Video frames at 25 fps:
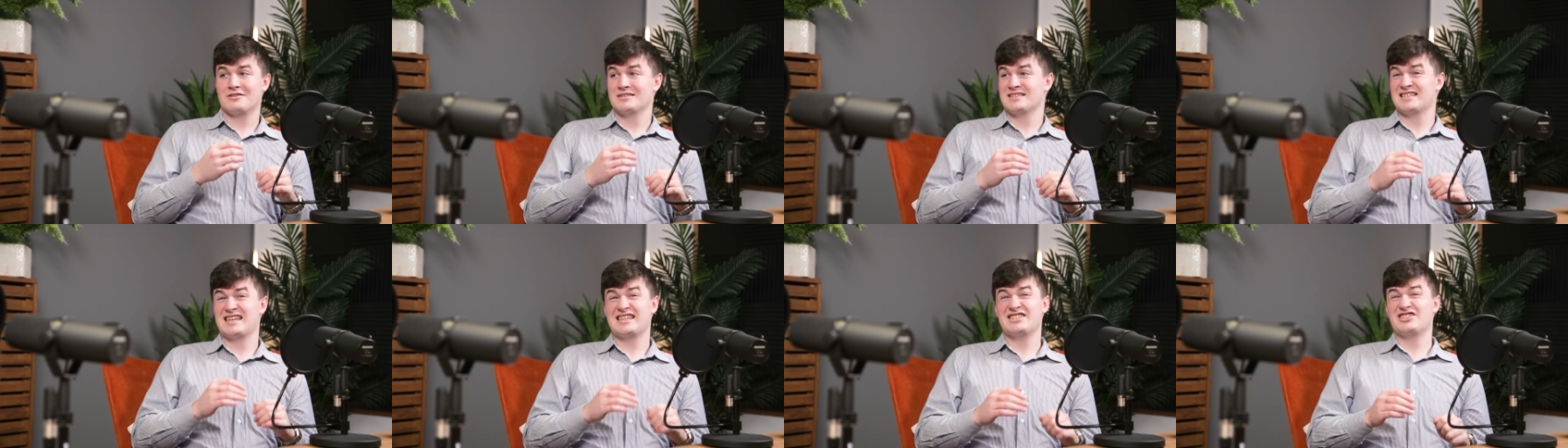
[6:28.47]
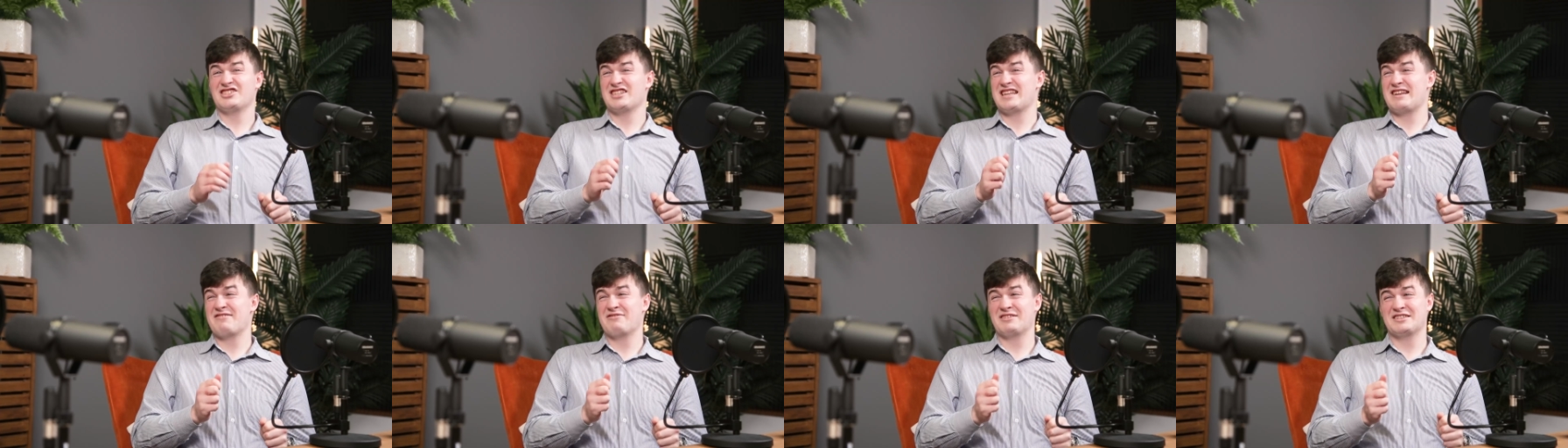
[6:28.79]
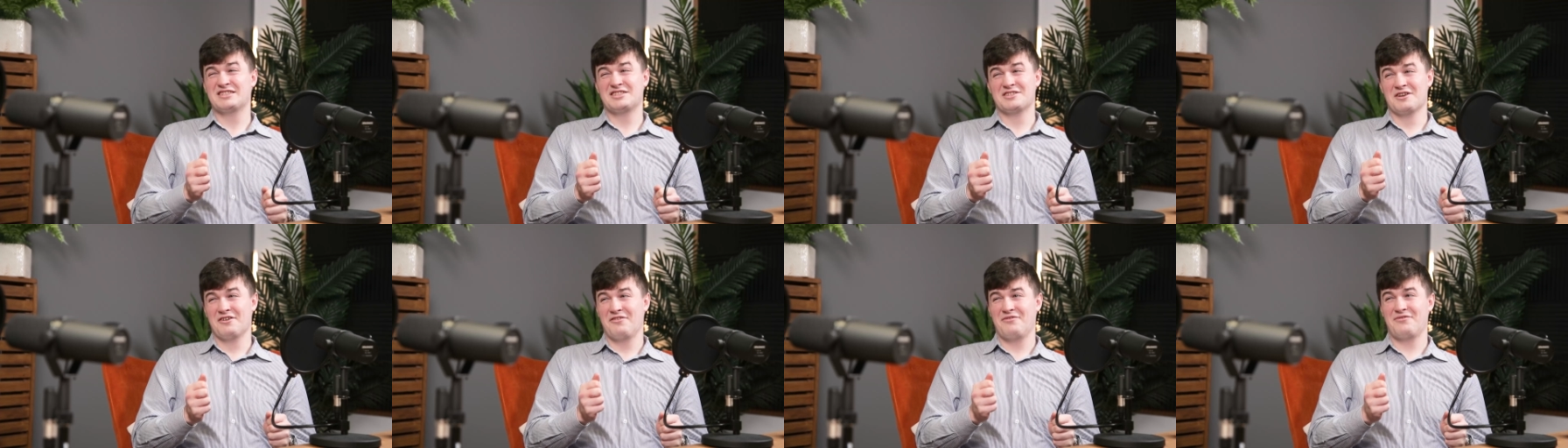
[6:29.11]
because the engineering
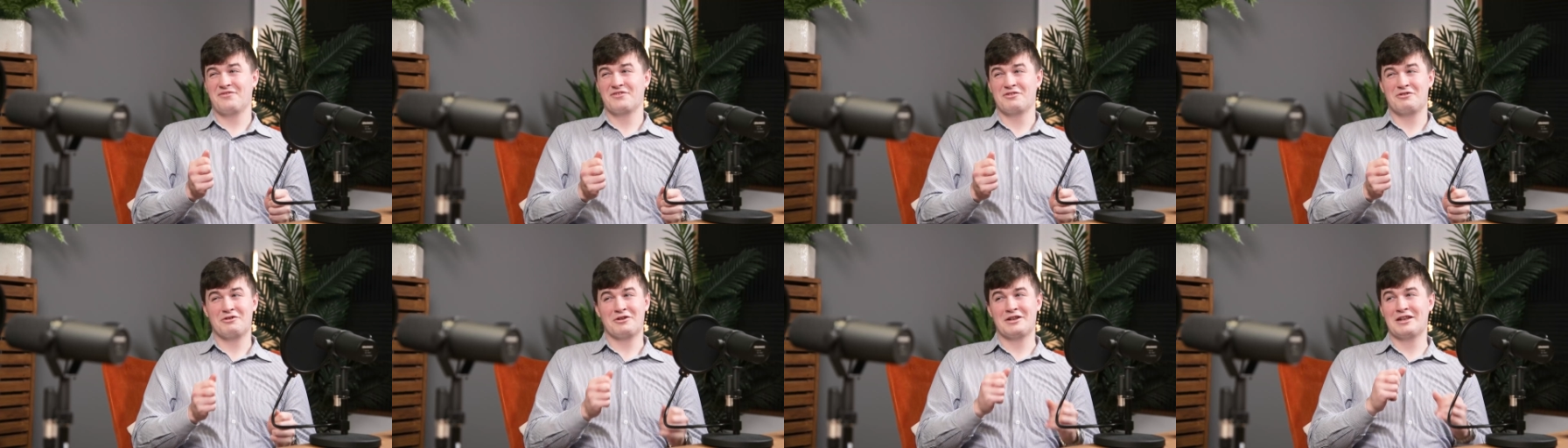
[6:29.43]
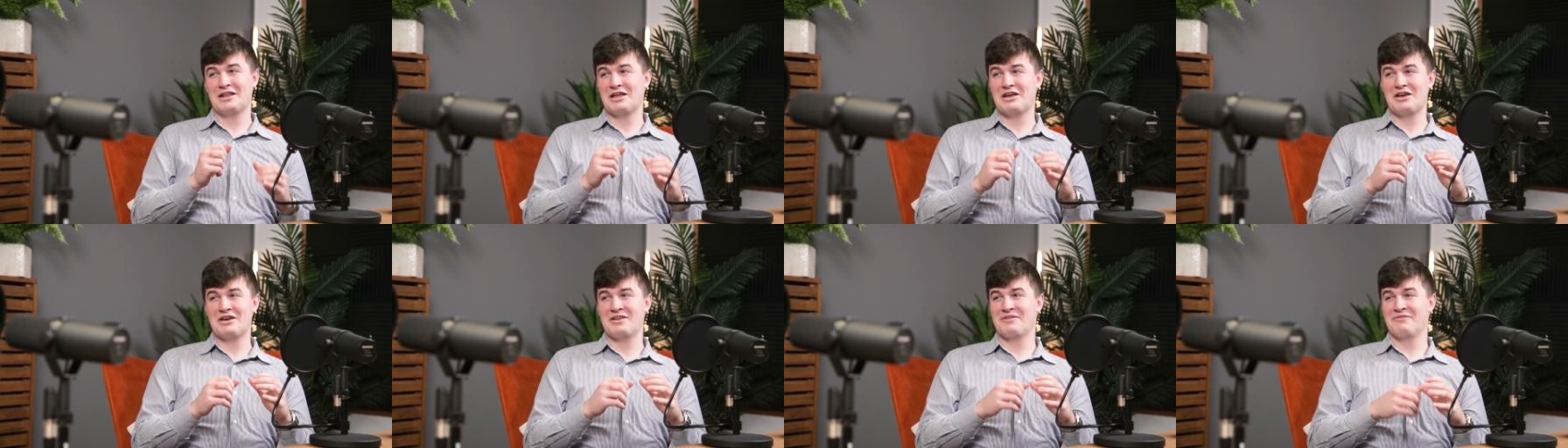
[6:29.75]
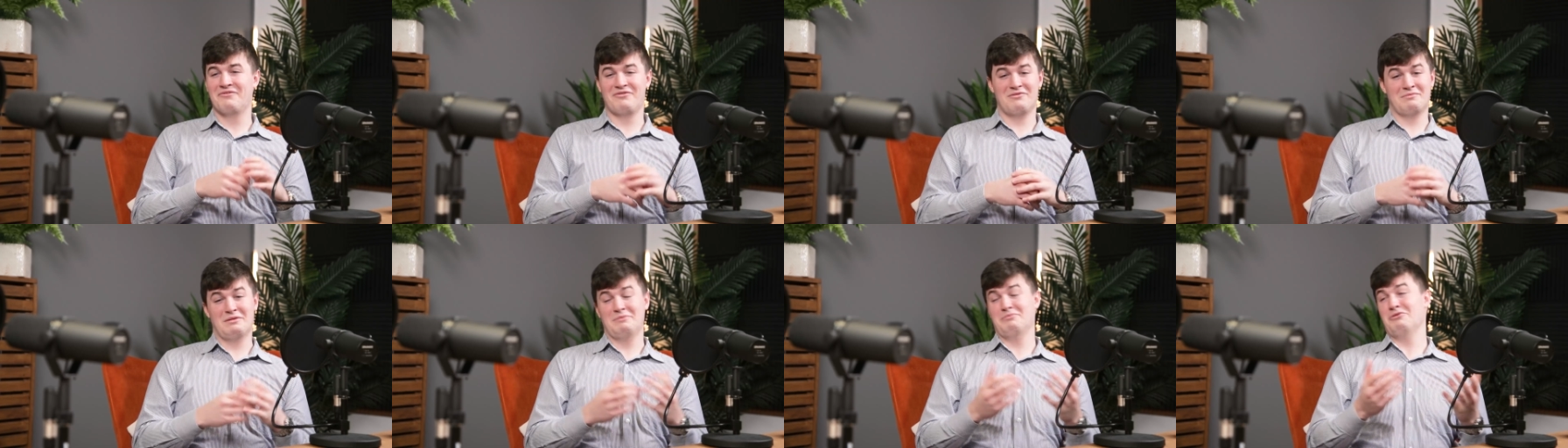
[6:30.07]
stuff you can learn
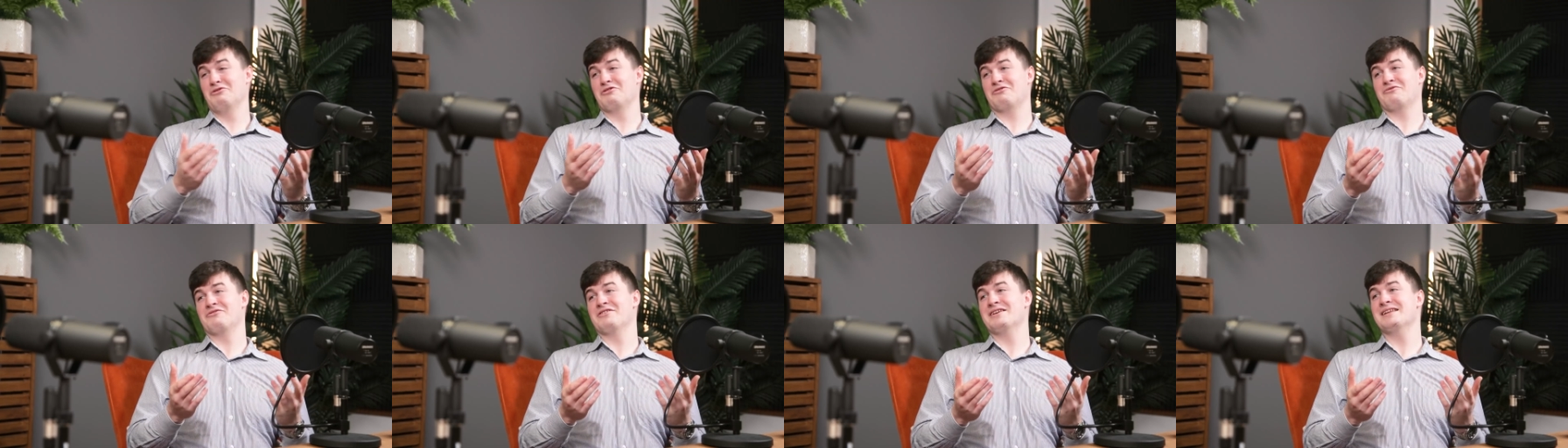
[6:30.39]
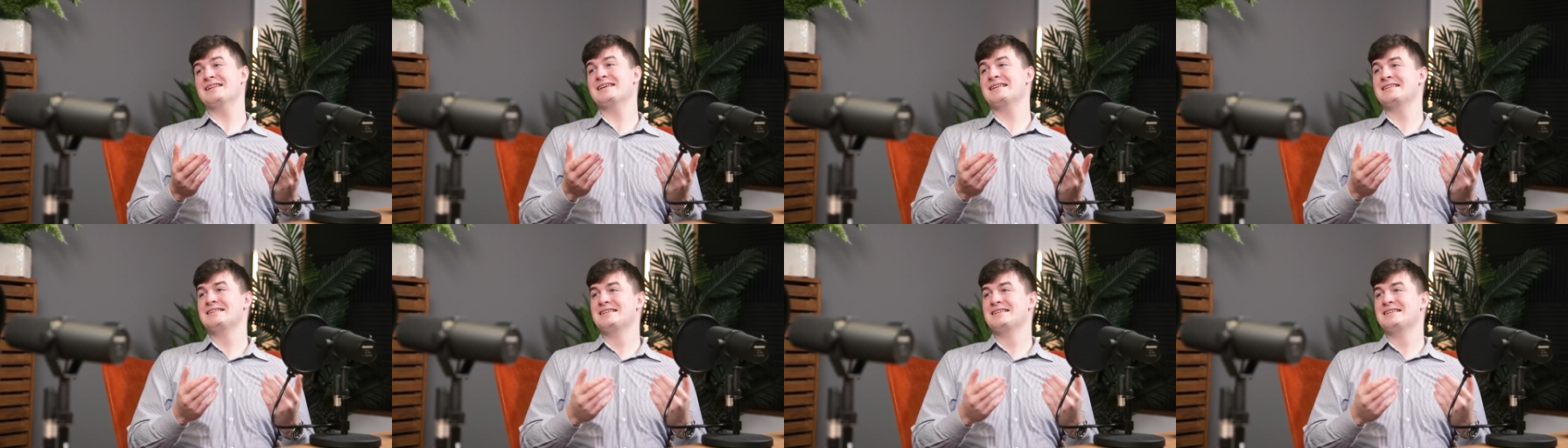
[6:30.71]
from a book, really.